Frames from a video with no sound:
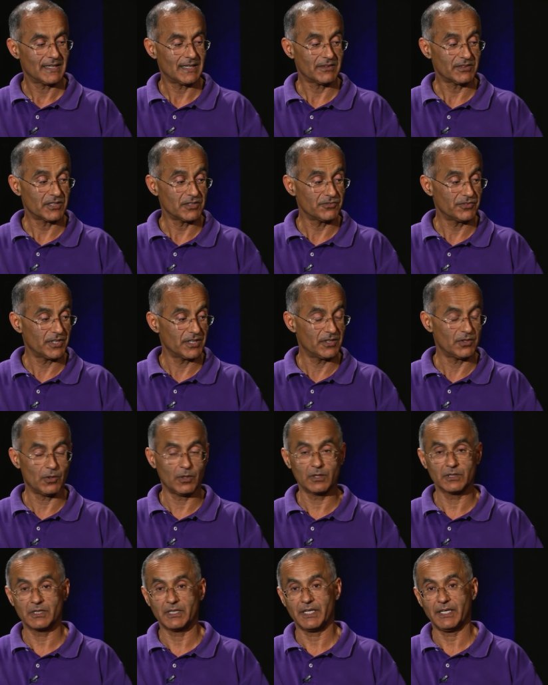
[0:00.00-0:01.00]
I converted
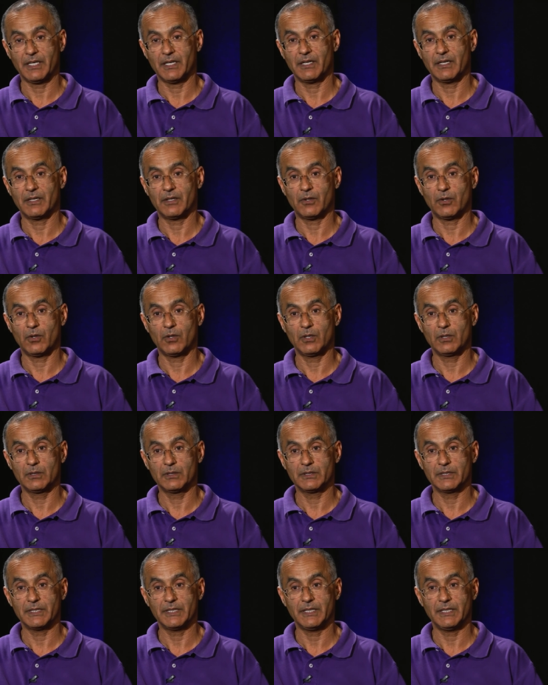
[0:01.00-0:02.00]
all the uh,
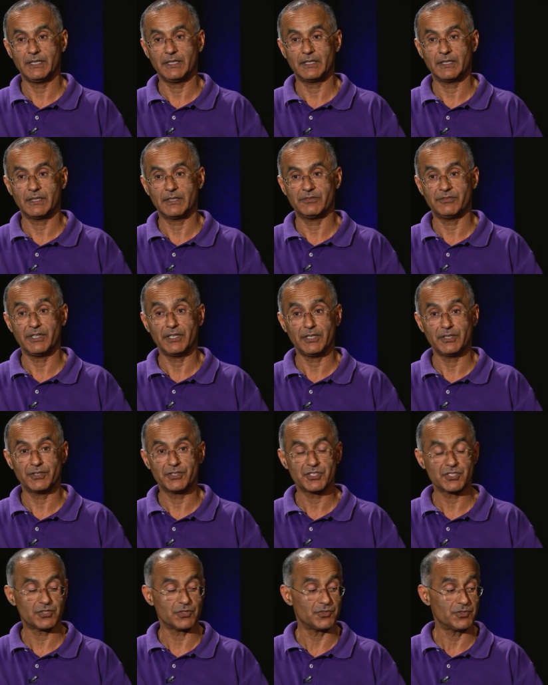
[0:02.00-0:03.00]
all the uh,
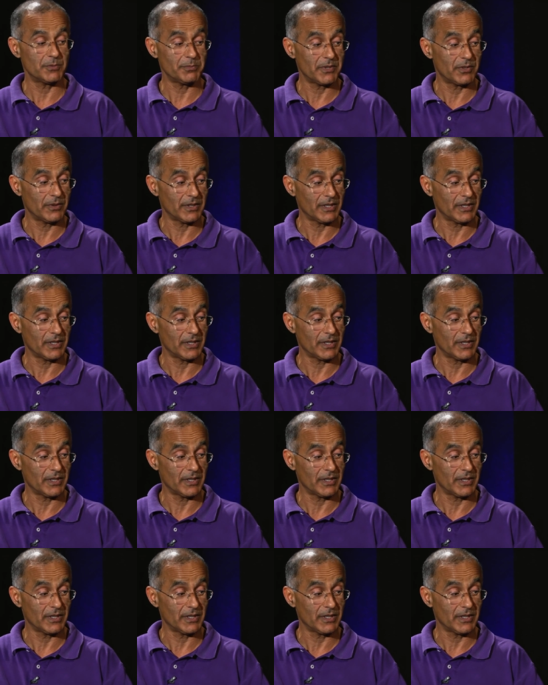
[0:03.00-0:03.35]
vineyards to drip